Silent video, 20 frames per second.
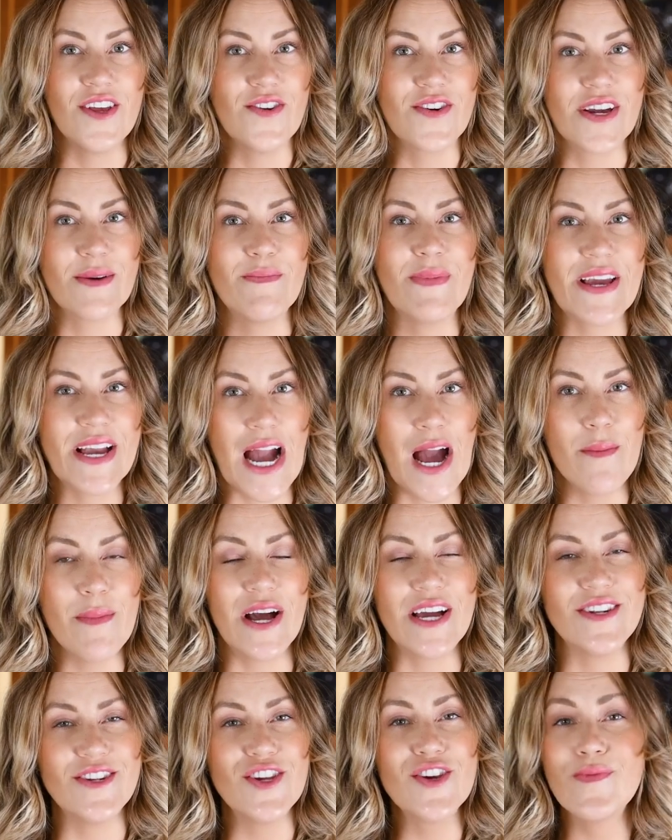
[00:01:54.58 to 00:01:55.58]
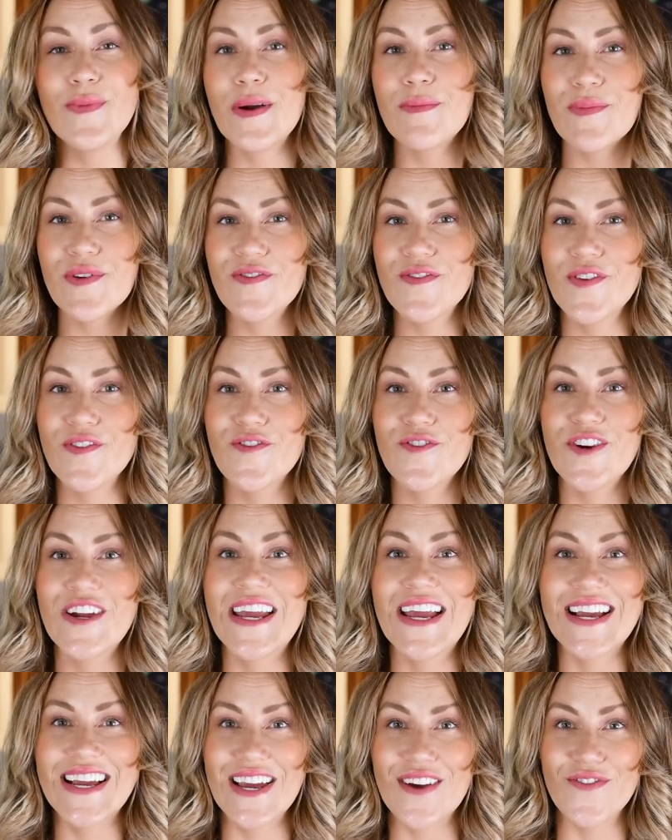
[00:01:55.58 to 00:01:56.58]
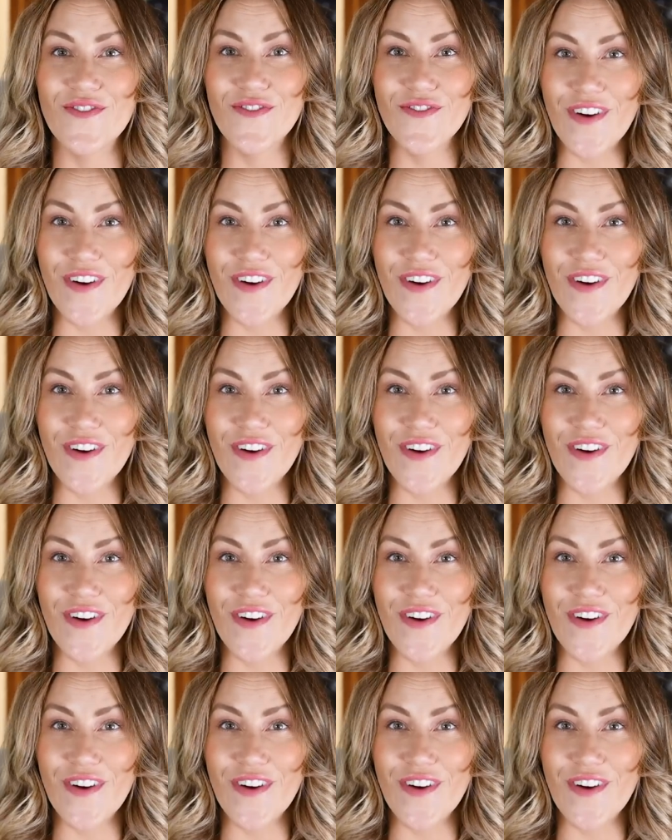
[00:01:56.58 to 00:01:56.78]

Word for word: You can become a new member for free and get